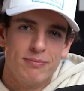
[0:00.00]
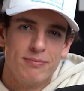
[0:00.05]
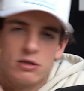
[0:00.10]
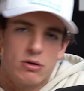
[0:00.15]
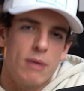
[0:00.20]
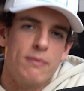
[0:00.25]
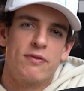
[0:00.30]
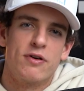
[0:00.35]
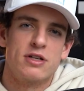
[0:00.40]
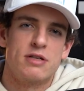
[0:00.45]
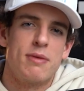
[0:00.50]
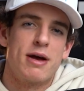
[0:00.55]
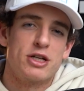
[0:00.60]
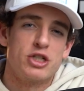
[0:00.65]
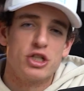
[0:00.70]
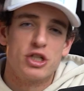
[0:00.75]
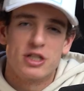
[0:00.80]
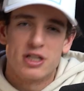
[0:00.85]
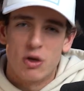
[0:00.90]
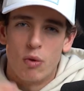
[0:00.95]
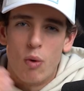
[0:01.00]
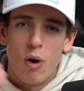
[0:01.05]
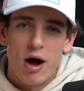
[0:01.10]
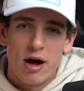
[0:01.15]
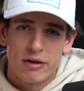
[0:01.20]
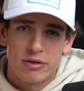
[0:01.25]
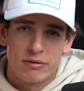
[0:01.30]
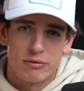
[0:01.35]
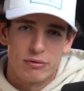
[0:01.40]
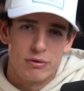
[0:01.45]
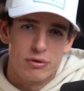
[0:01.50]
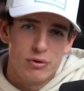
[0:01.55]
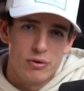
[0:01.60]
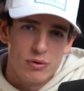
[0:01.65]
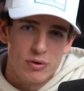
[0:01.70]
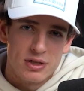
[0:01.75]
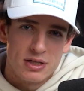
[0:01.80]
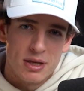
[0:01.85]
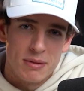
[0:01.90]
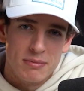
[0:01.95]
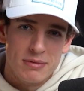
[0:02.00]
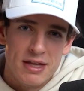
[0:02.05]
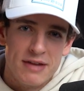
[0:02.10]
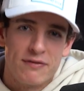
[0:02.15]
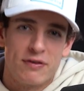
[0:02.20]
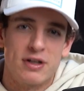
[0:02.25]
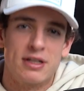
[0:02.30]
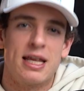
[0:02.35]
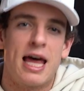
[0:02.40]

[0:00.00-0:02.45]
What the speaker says: So up first, I'm actually just gonna walk through some different